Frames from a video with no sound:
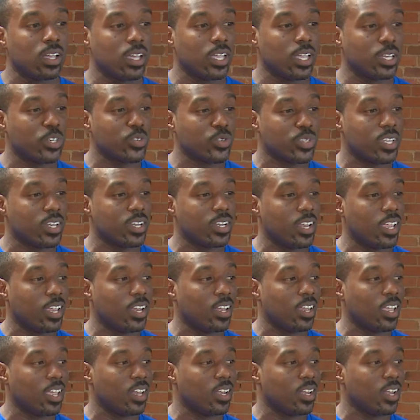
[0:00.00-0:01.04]
interested
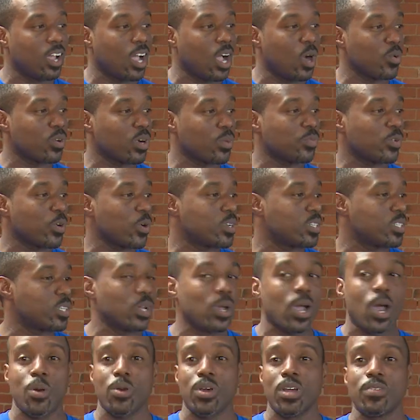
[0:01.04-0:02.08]
in our approach
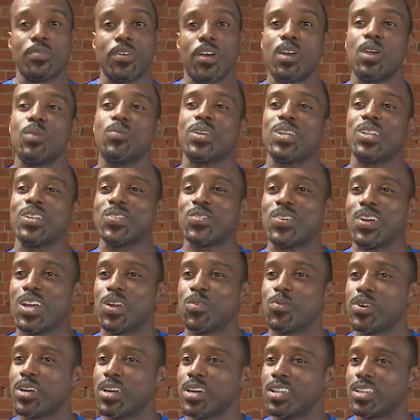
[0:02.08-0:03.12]
to our environment,
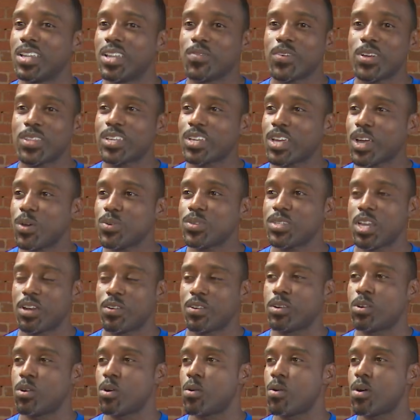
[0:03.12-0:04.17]
right? We live on the coast
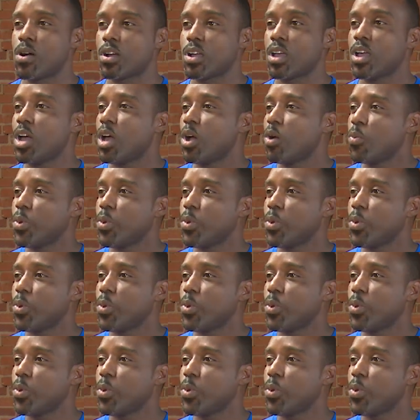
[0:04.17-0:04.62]
here in Norwalk.